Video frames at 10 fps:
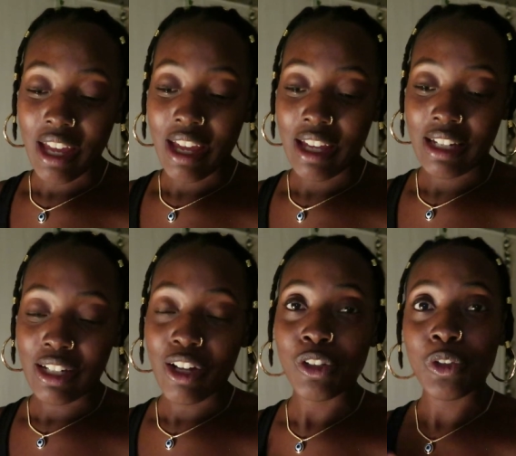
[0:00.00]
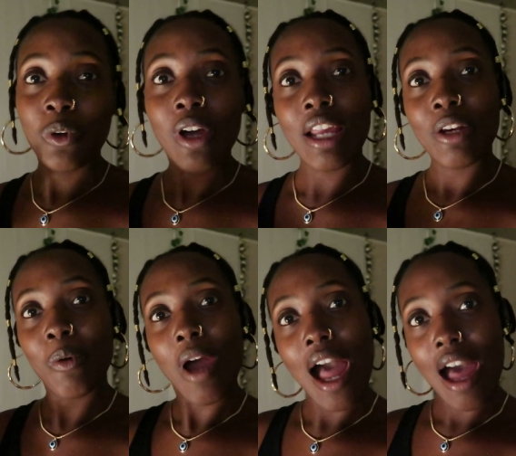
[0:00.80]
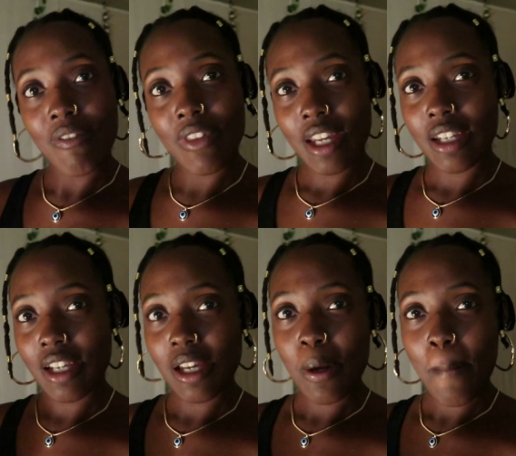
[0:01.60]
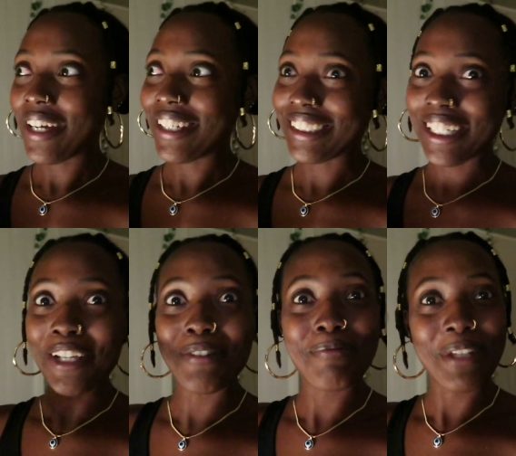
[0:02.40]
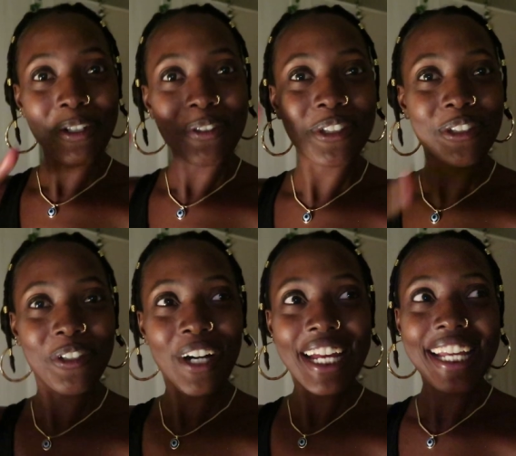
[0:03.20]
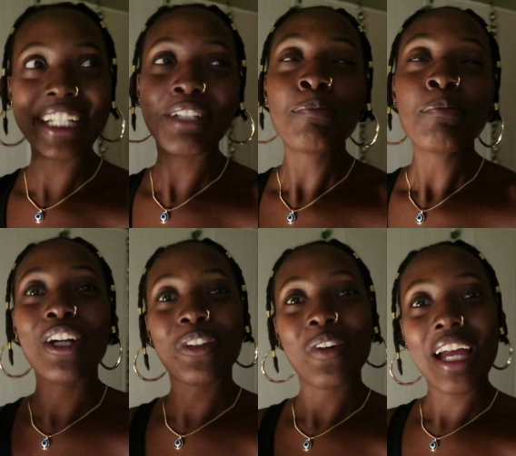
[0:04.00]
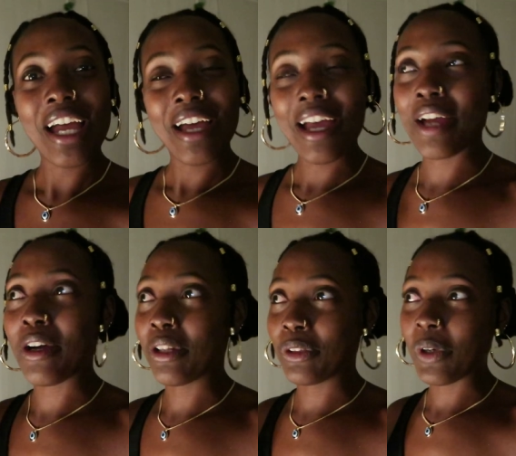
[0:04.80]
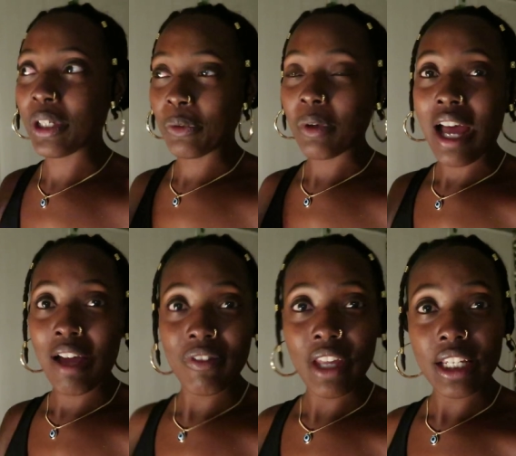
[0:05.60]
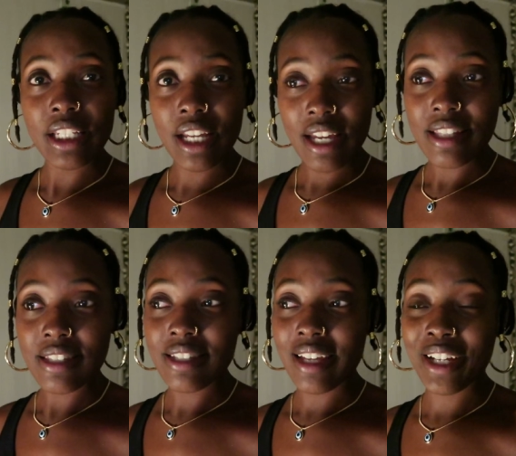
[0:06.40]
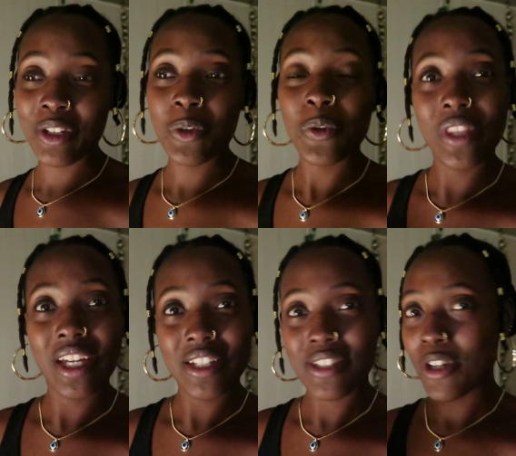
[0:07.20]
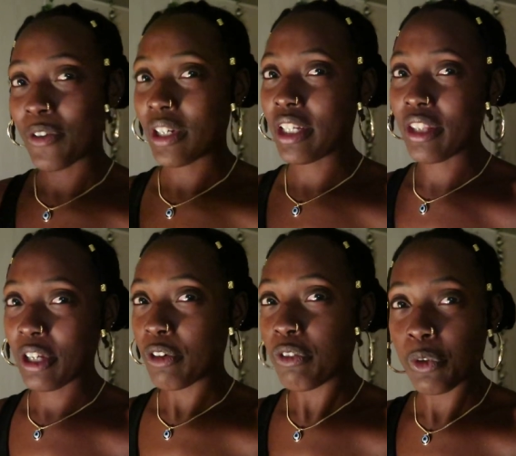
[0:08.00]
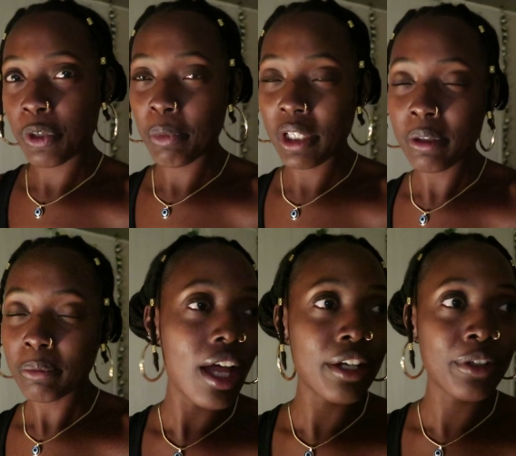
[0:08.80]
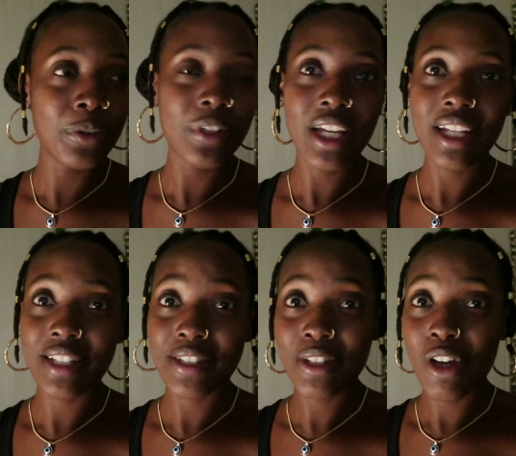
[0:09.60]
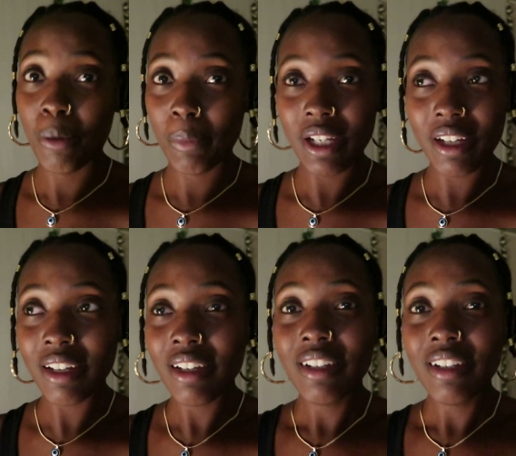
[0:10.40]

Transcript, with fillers: and although I don't have that yet gosh I am not going to cry although I, I, although I don't have that yet I know that it's already there for me I know that it's coming